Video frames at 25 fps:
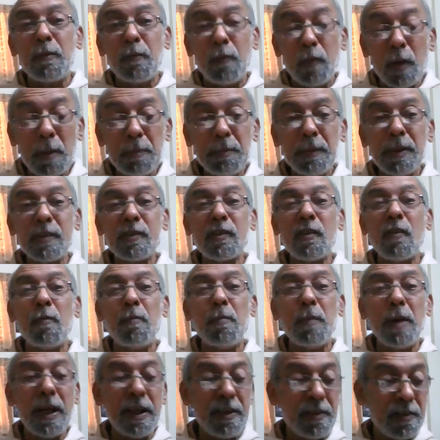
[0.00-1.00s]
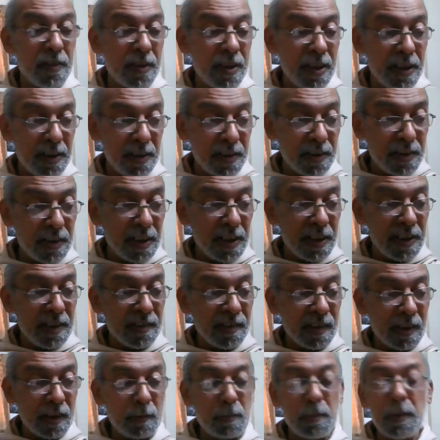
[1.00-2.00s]
firmness of mind Sri Krishna
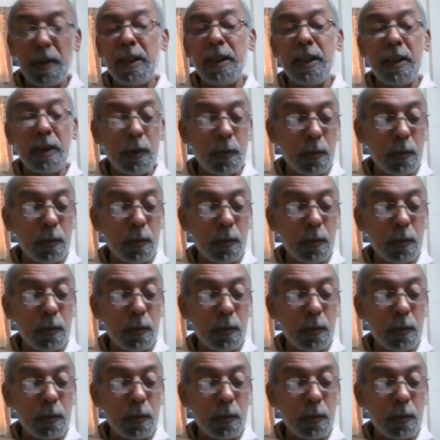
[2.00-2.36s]
is explaining